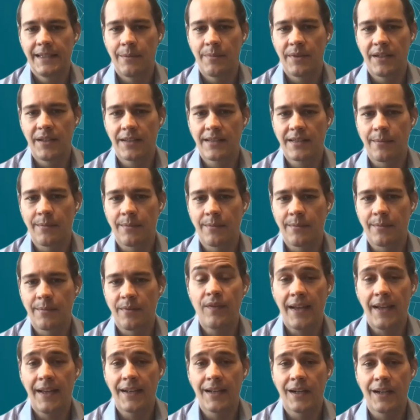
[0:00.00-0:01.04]
And because I'm a
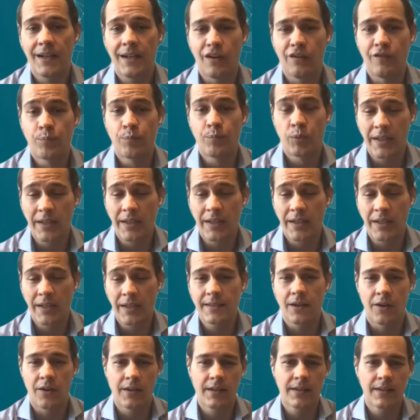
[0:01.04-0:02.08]
fan of Prince,
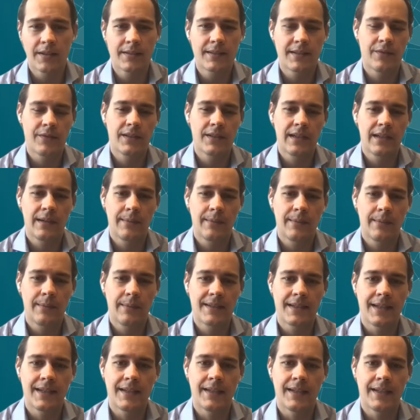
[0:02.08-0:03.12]
the artist, every time I
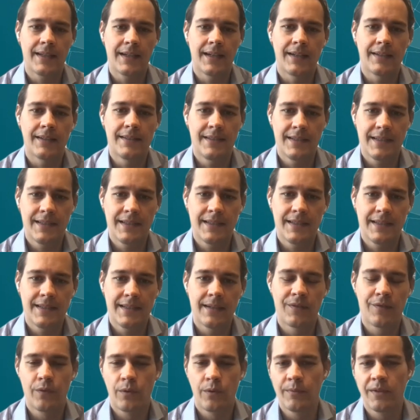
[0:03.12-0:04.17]
say
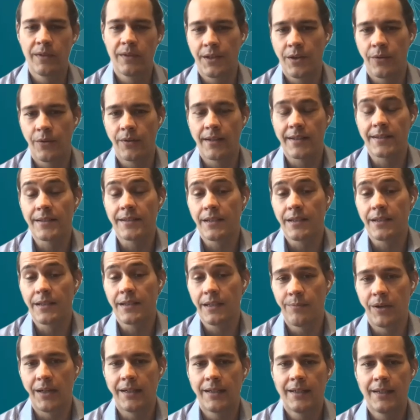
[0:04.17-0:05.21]
DM, formerly known as
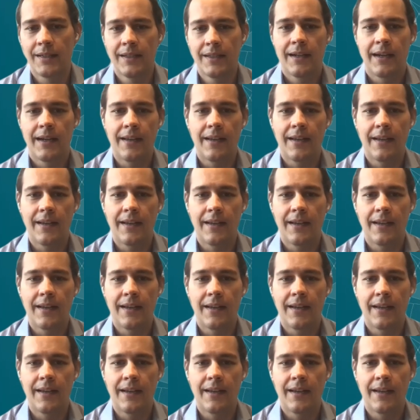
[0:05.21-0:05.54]
Libra,